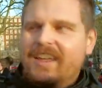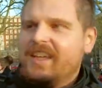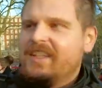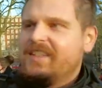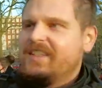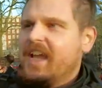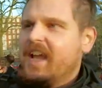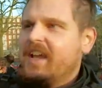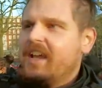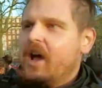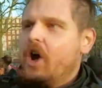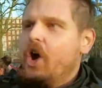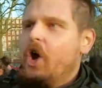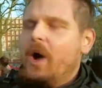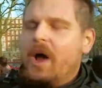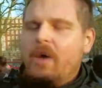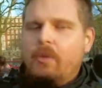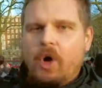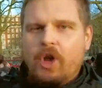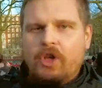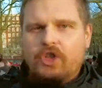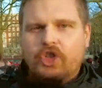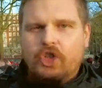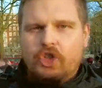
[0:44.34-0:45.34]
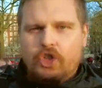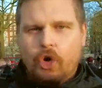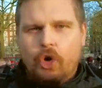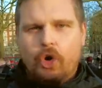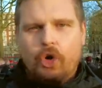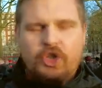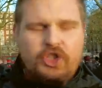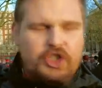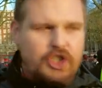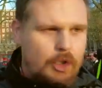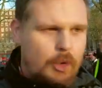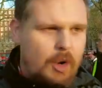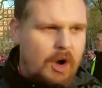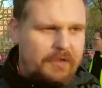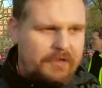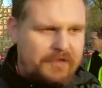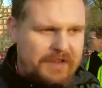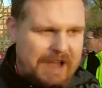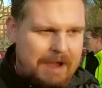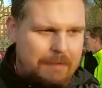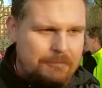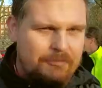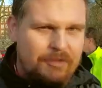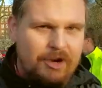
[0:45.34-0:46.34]
He said, oh, I want to talk to you off
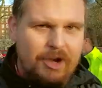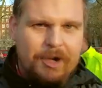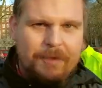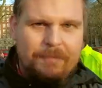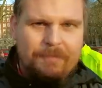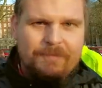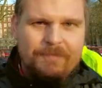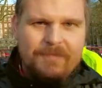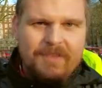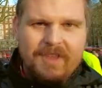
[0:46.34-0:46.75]
camera.